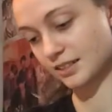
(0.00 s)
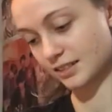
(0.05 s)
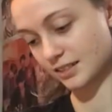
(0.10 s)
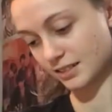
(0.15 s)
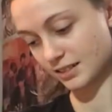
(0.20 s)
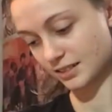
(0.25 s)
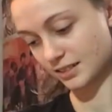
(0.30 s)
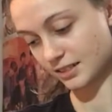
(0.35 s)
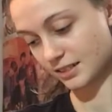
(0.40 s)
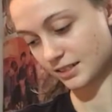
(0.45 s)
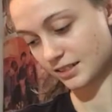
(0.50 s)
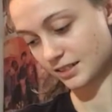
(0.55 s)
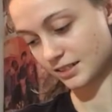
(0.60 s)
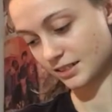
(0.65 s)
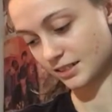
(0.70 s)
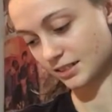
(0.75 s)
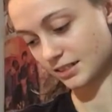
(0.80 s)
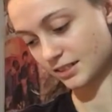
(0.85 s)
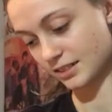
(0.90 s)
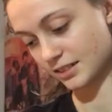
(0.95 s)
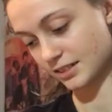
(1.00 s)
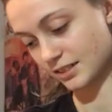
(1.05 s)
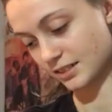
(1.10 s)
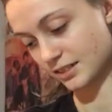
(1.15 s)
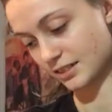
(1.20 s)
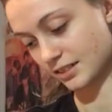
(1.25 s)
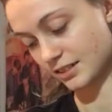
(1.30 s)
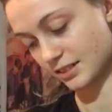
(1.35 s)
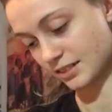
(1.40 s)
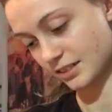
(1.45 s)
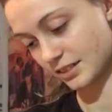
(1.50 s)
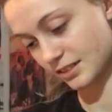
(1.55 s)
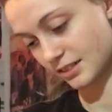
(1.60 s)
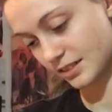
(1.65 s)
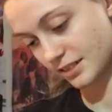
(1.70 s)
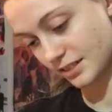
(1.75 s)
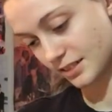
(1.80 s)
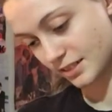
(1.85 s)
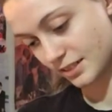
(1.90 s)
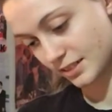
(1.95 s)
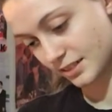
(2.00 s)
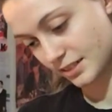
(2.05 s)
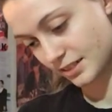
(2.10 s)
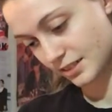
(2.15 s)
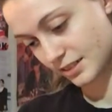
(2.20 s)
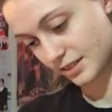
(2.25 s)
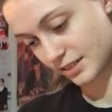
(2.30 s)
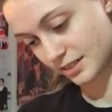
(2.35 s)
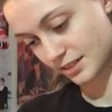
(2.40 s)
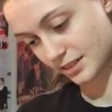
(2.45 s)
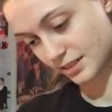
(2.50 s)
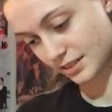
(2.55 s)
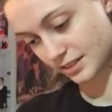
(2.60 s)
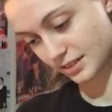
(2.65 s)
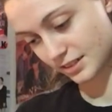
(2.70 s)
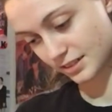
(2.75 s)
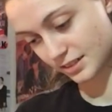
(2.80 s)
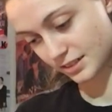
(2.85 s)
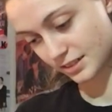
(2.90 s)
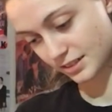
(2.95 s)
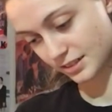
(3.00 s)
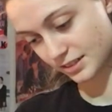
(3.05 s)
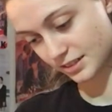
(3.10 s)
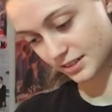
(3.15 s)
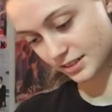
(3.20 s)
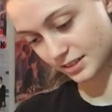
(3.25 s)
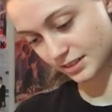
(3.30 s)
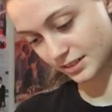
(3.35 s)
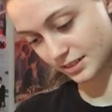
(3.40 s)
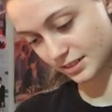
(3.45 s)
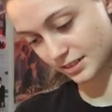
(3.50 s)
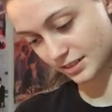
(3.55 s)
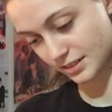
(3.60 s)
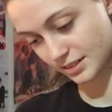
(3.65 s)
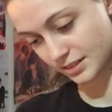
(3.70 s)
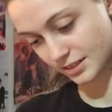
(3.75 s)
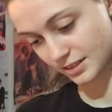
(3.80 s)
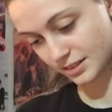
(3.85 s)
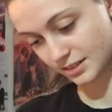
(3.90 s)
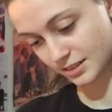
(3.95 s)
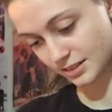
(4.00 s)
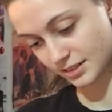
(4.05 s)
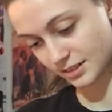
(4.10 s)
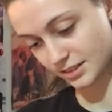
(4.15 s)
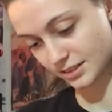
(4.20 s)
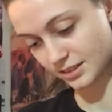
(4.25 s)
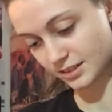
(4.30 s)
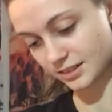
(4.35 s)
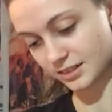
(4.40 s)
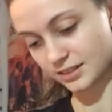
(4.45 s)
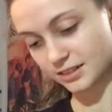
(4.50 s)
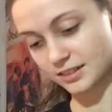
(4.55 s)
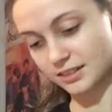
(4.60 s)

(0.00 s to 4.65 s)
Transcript: (silence)